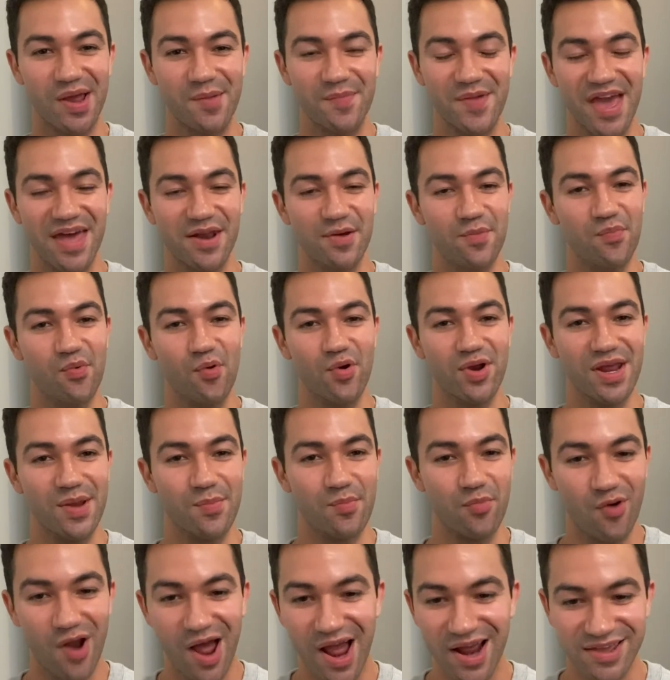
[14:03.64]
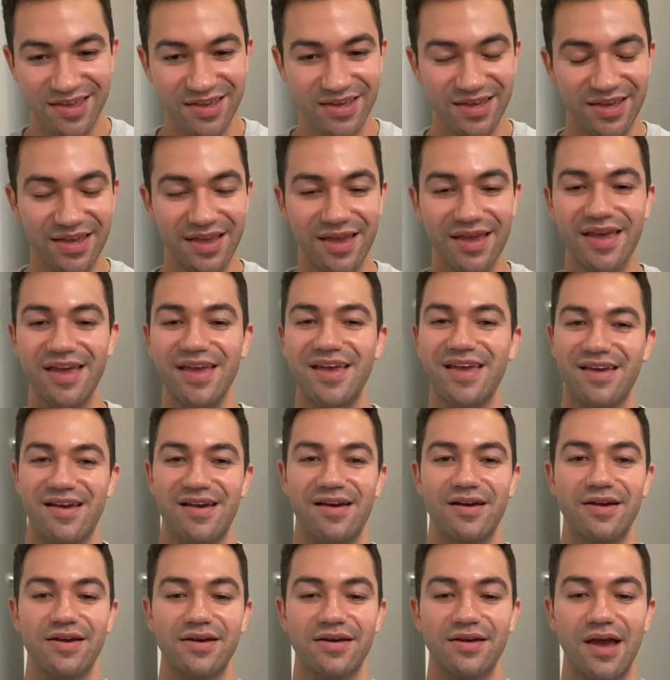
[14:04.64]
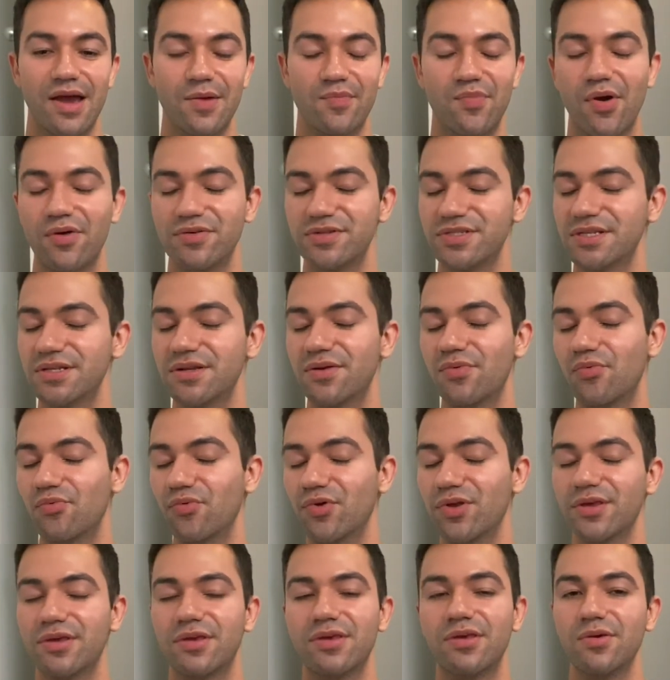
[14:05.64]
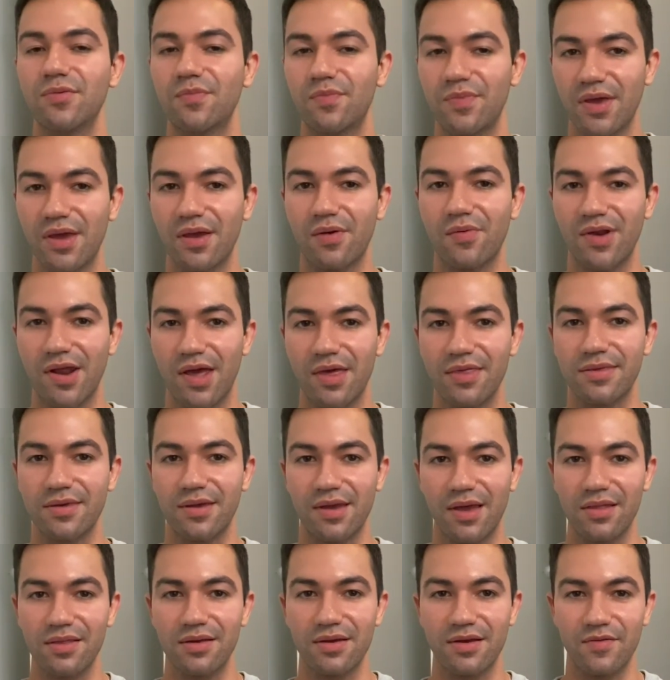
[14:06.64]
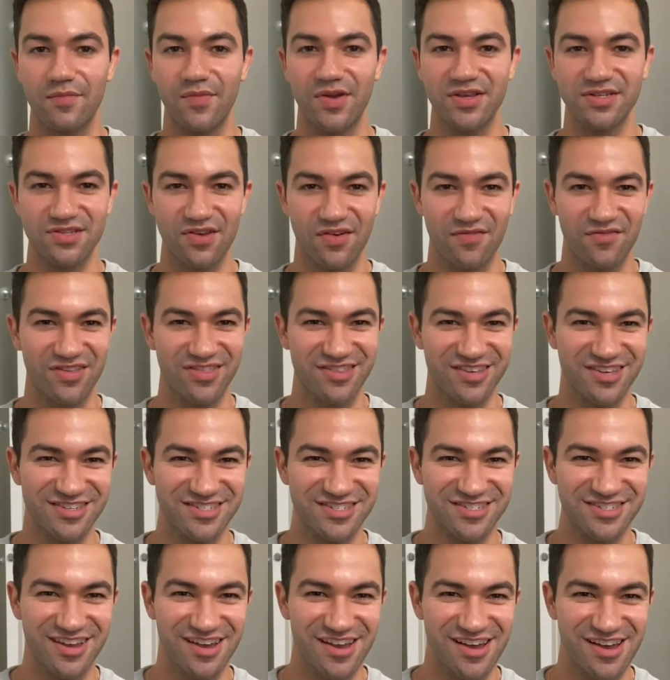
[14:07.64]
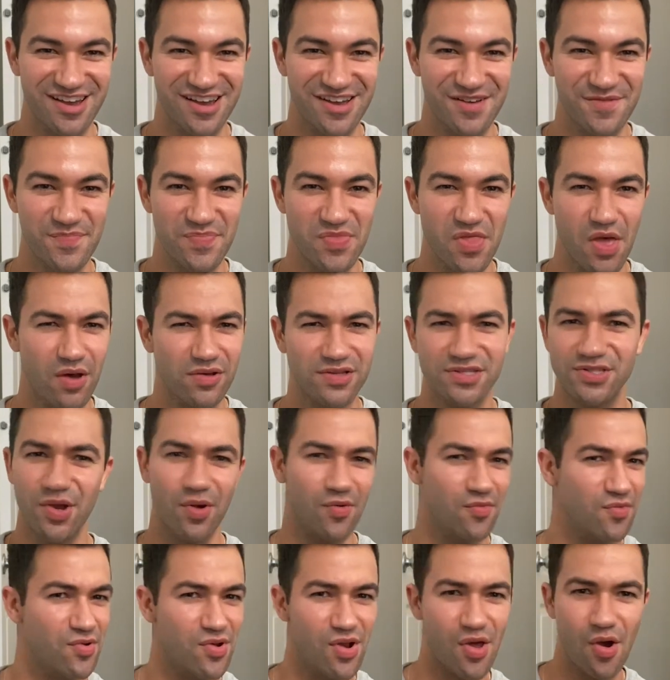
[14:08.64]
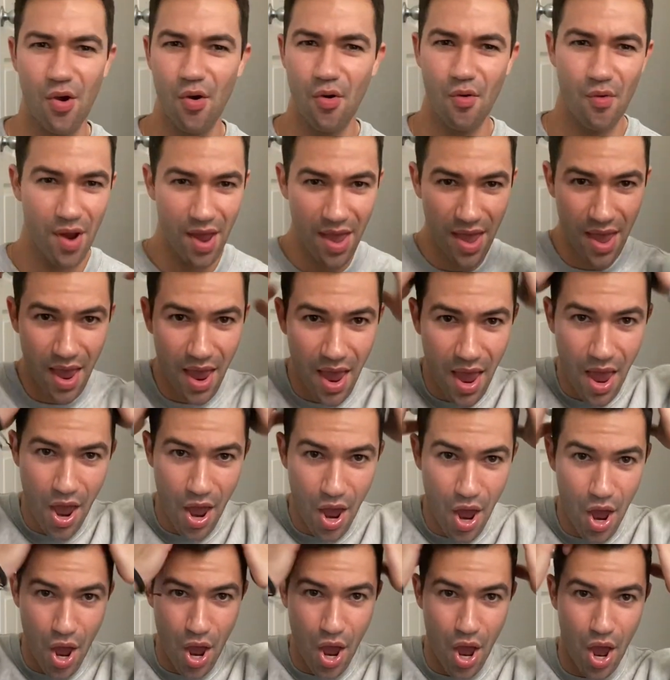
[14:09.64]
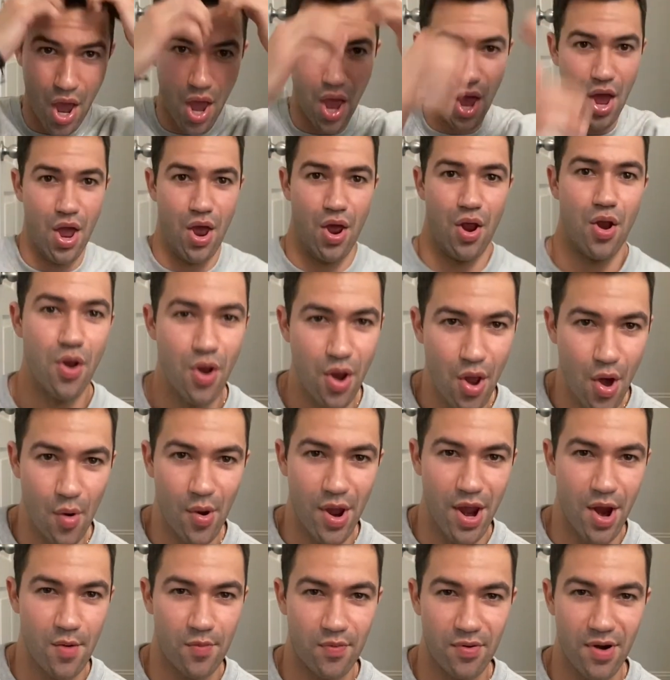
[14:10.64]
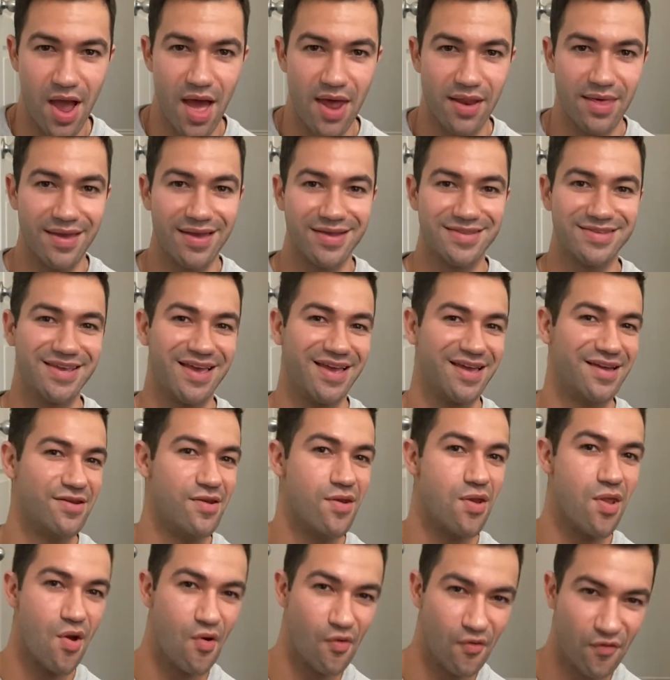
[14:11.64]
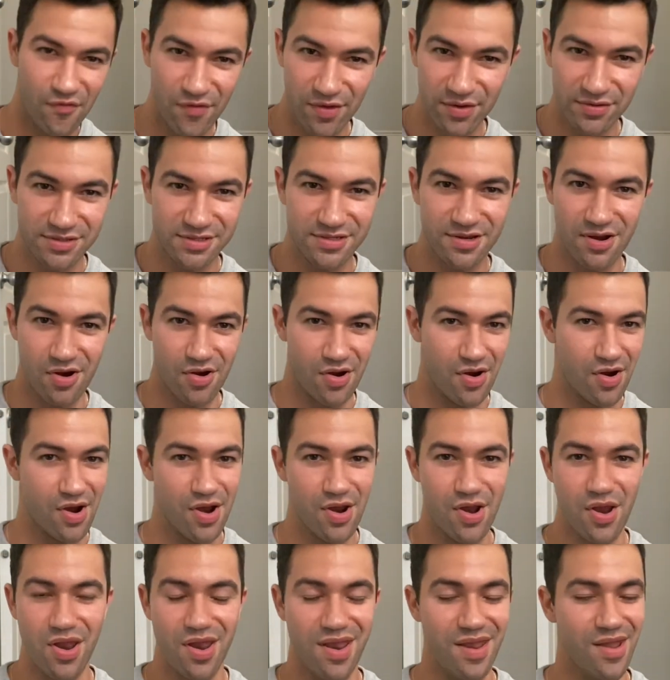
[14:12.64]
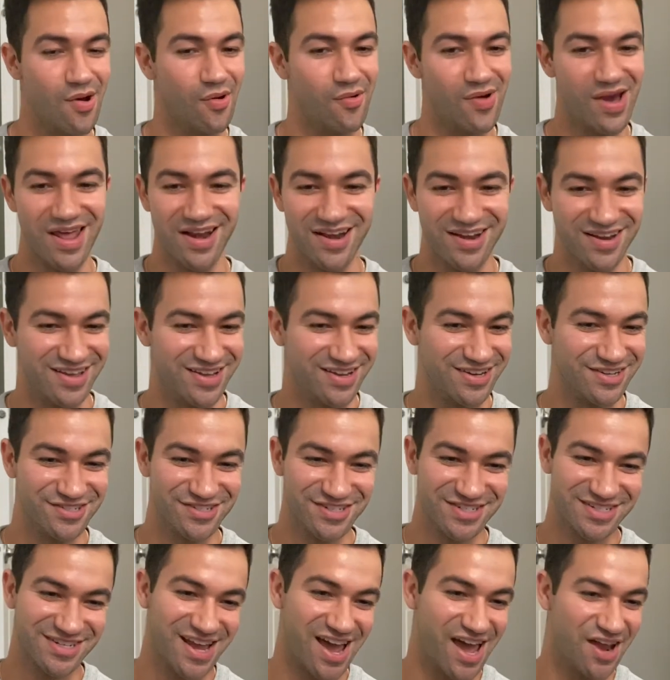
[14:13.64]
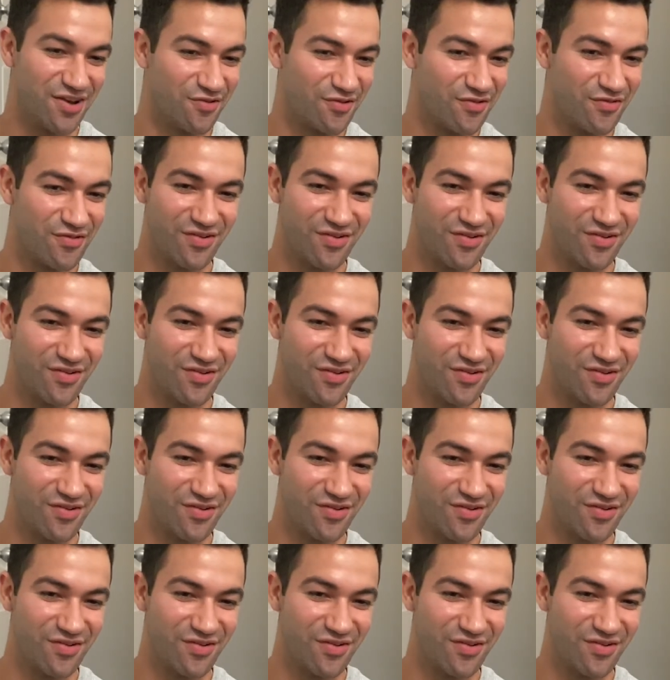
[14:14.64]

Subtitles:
at a boy named Rocky. I posted a really cute pic, but I think I look at myself in this. Also, no hair product, no filter, no editing, just kind of